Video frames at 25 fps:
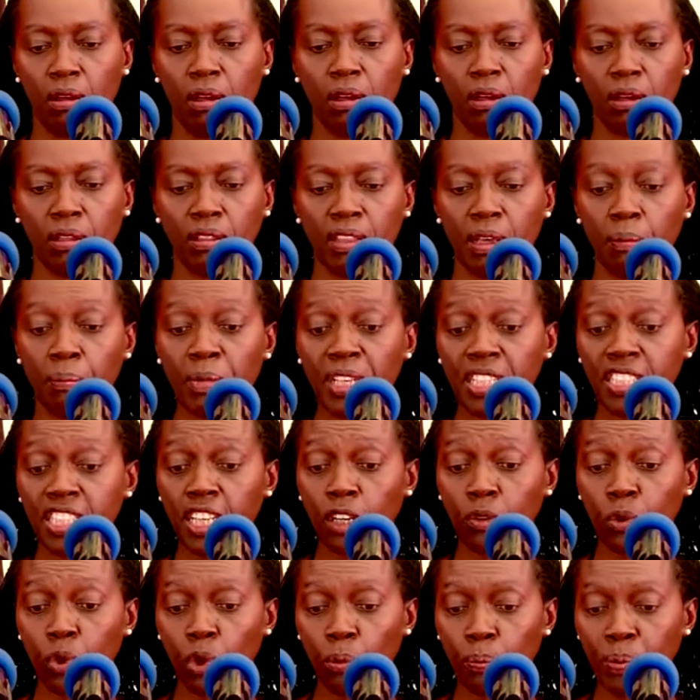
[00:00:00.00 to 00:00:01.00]
The meeting
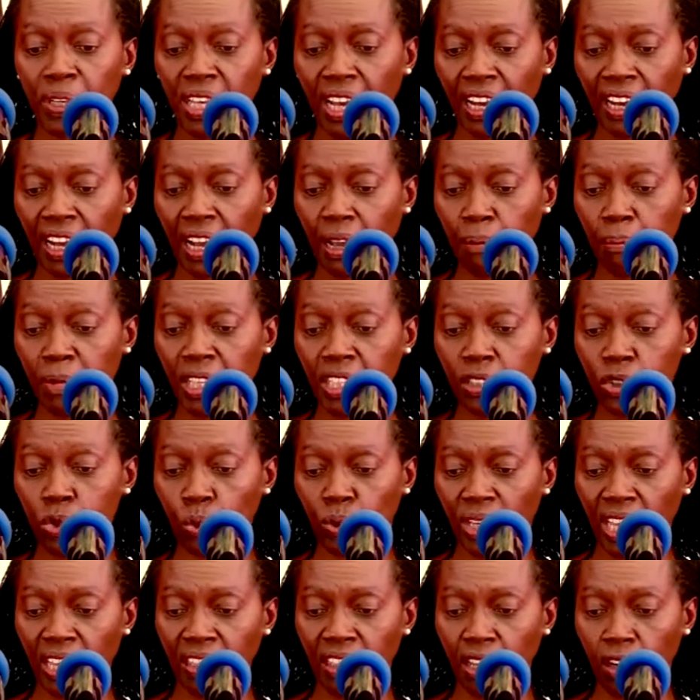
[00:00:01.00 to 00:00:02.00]
will be a coming
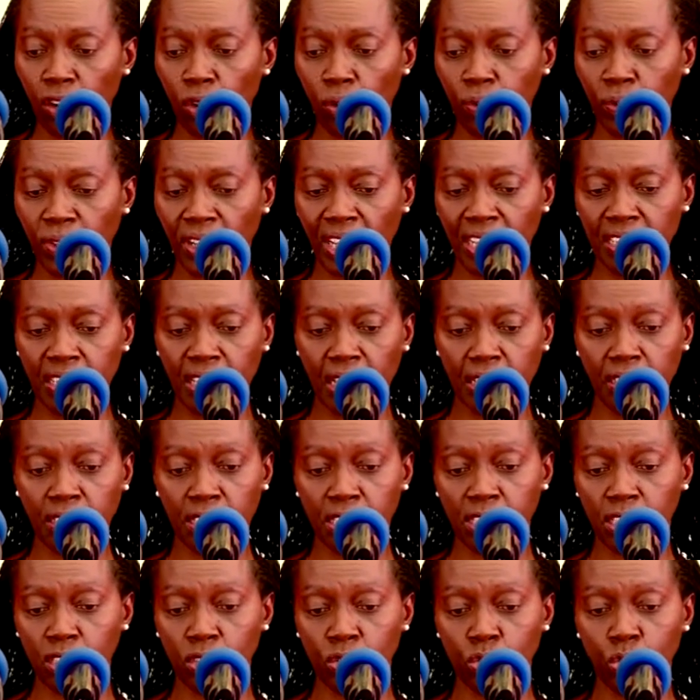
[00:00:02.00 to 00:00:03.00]
together of Kenyans
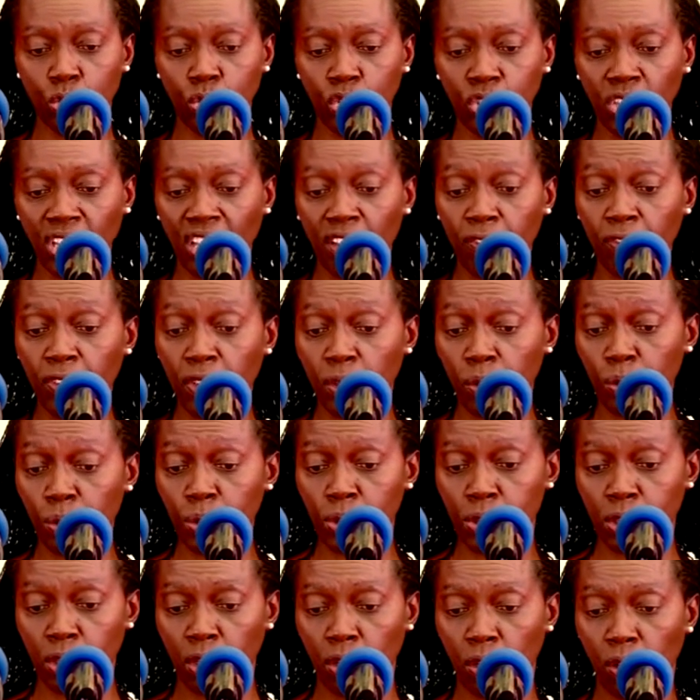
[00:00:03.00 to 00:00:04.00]
to share views
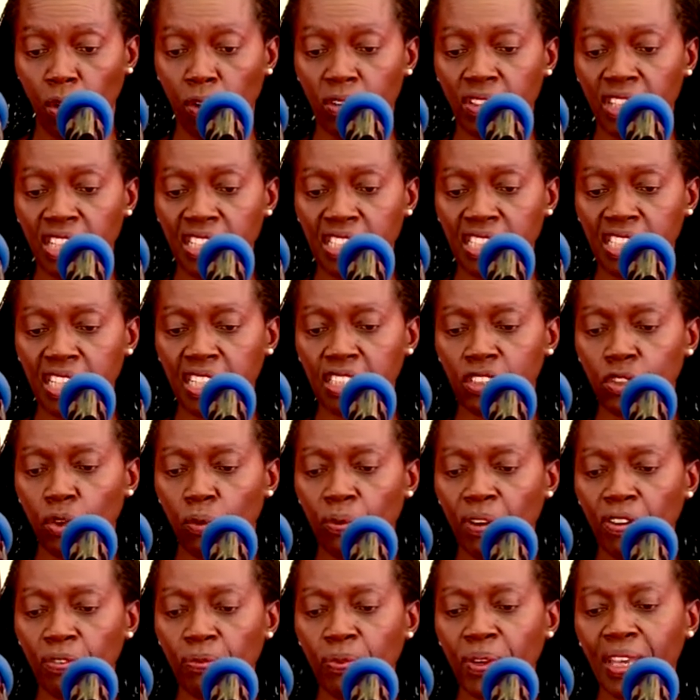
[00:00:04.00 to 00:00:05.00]
on the state of
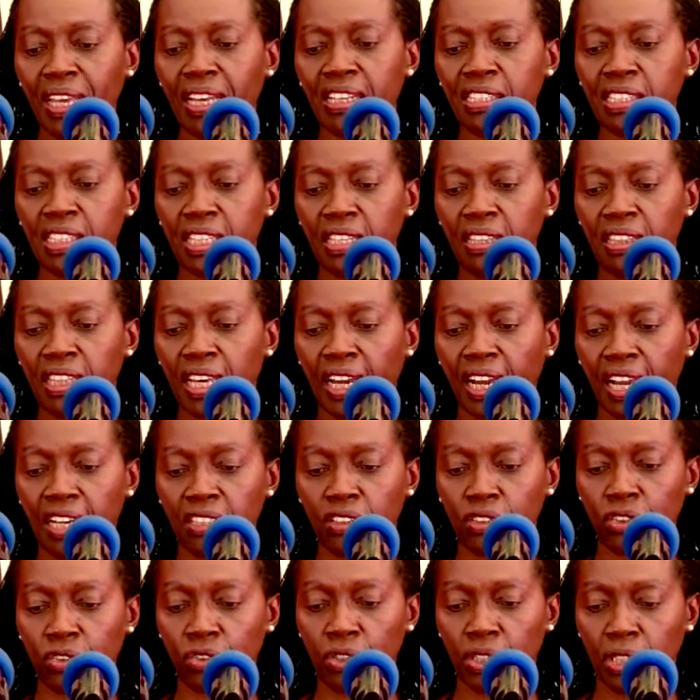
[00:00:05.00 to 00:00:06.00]
affairs in the
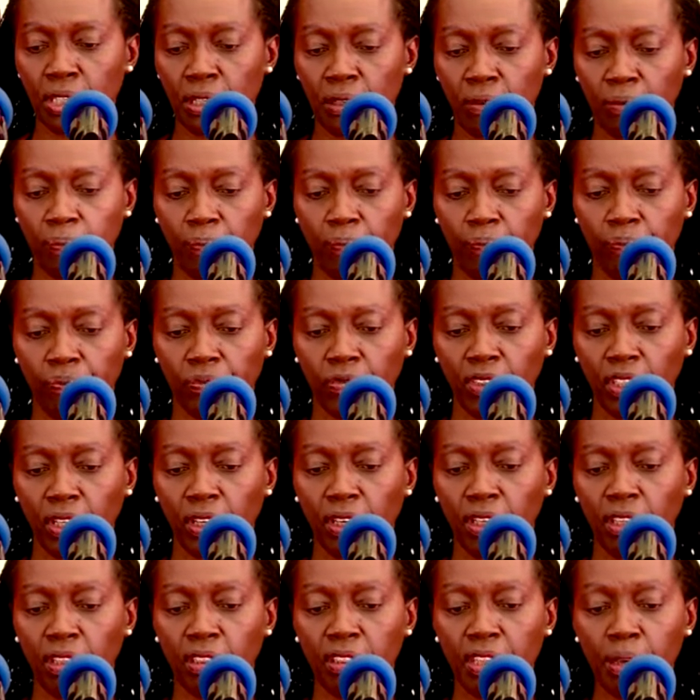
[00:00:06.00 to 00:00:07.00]
country.
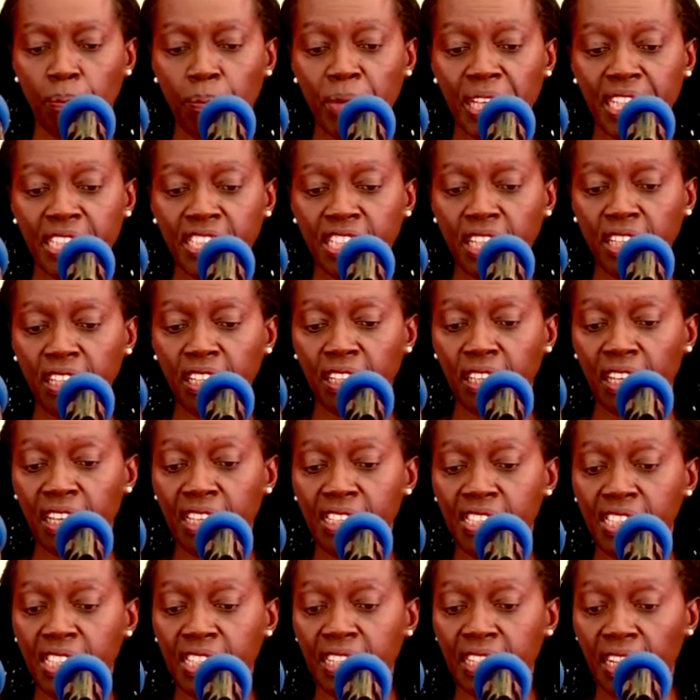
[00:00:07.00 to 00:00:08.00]
The meeting is
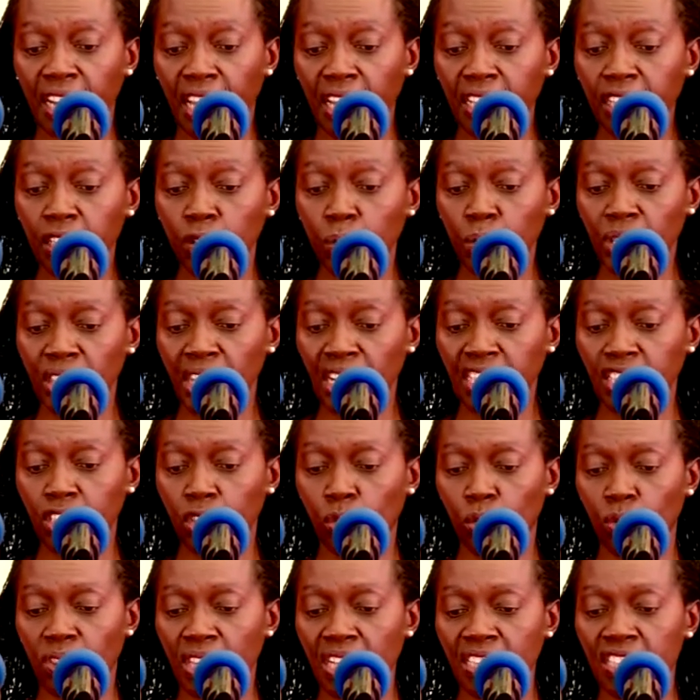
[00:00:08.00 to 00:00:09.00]
in line with Article
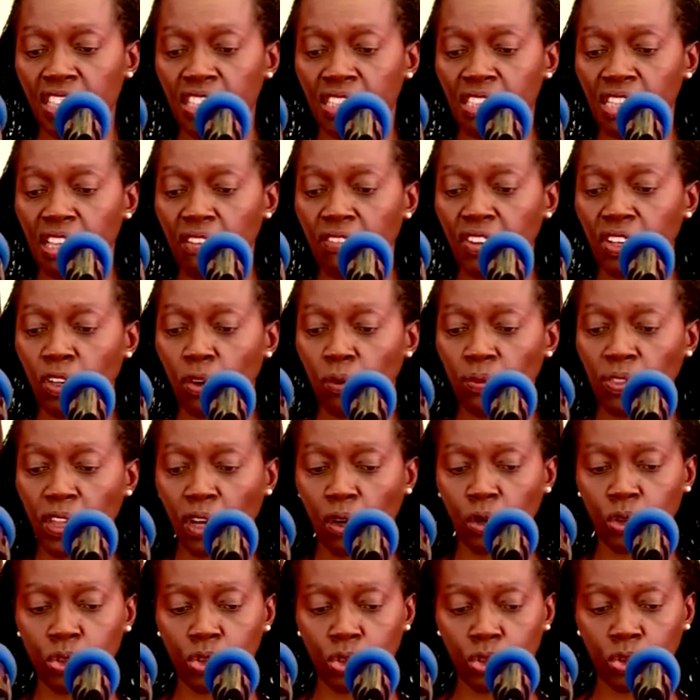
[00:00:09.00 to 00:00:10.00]
37 of the
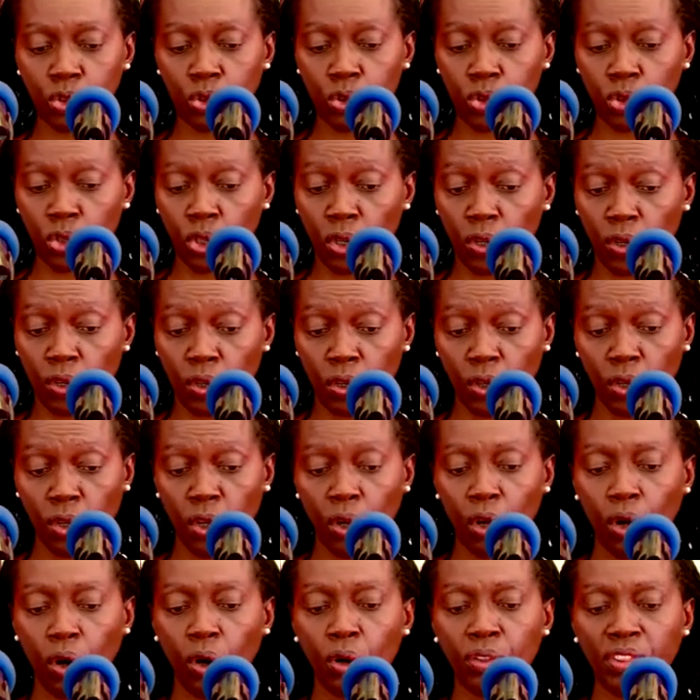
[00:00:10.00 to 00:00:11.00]
Constitution
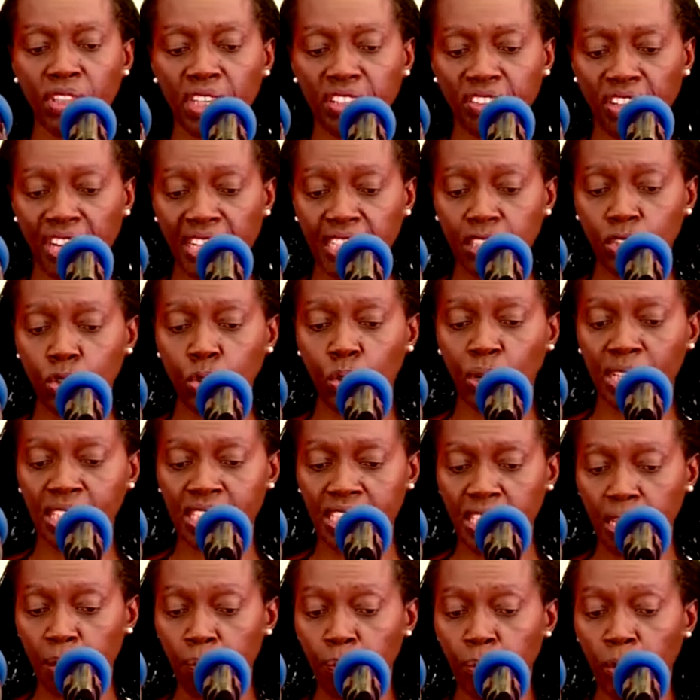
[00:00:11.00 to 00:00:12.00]
on the right to
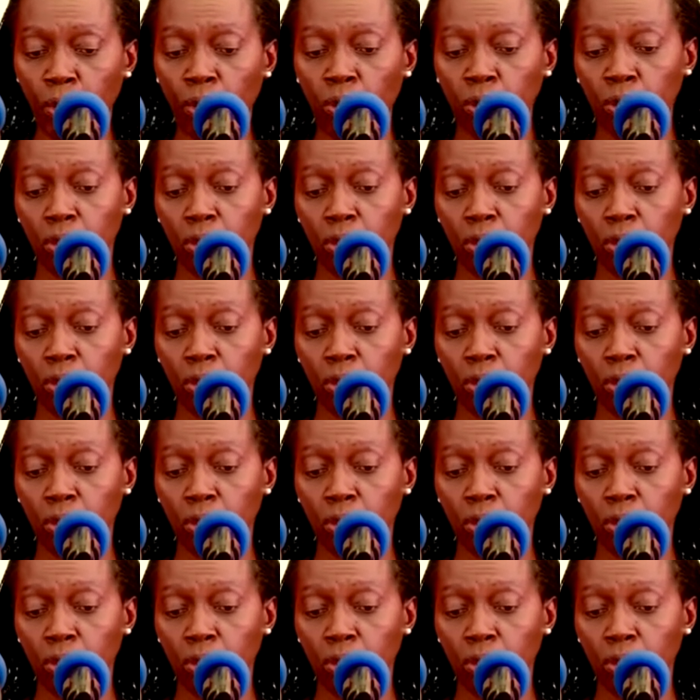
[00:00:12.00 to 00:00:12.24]
assemble,